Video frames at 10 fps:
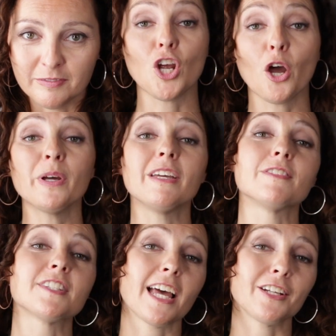Jo
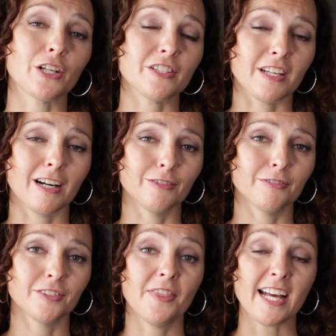even said herself,
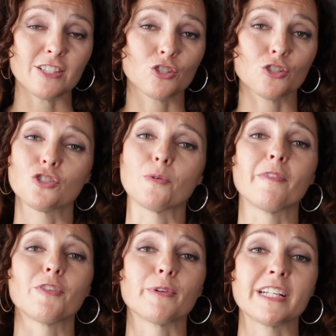that's just some
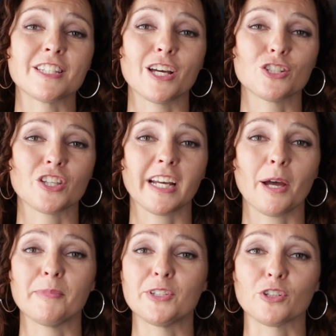of the research that
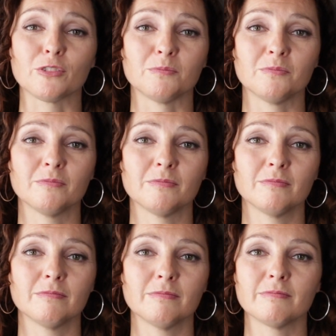can be done.
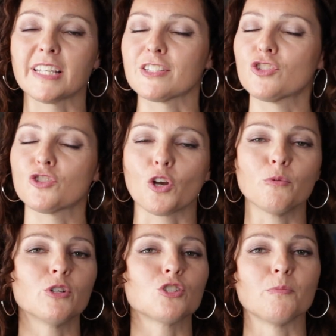There's so
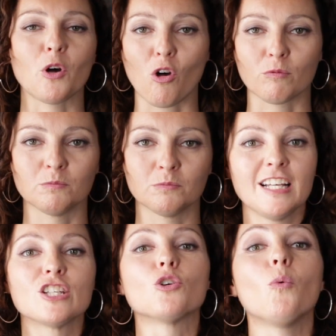much more.
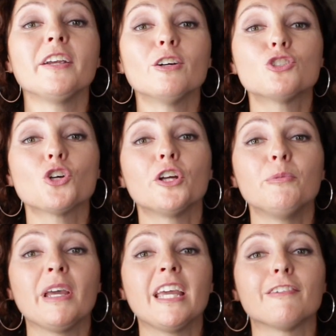So why not
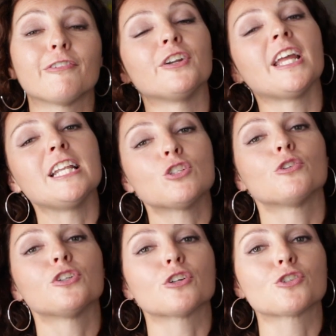join me for an
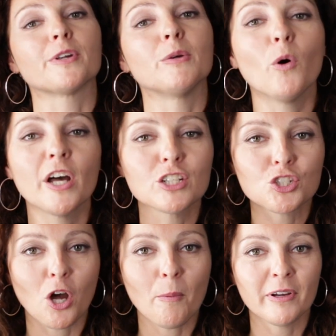introductory
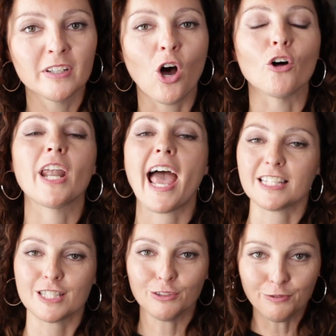workshop on
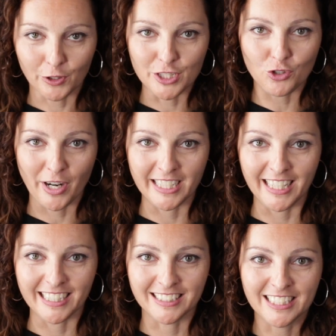Estill Voice
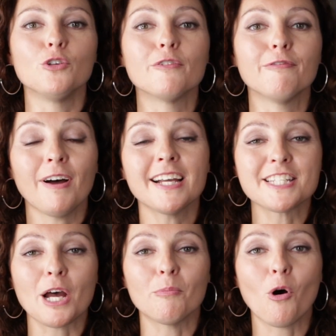Training? You can find
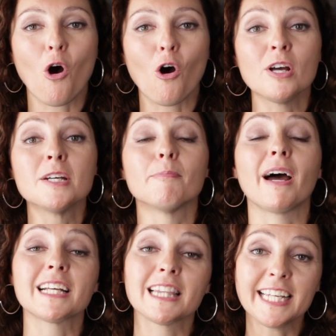out more
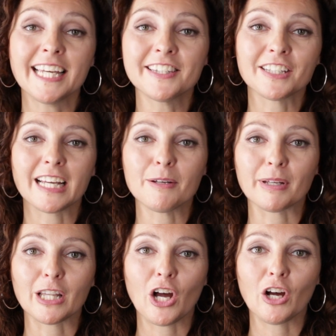by clicking the link
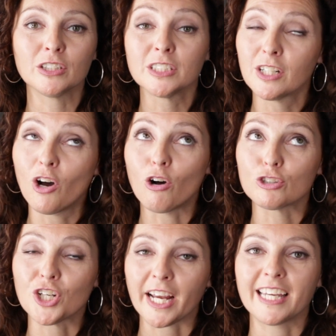below or
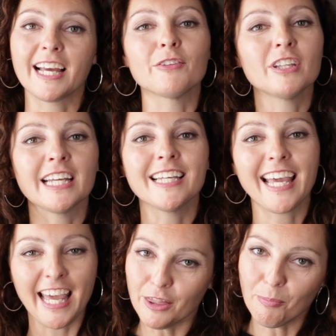checking out the link
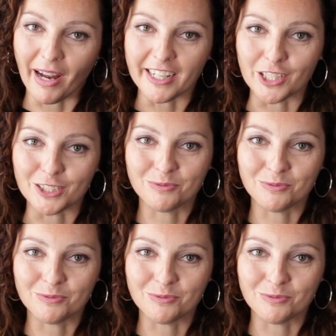in the bio.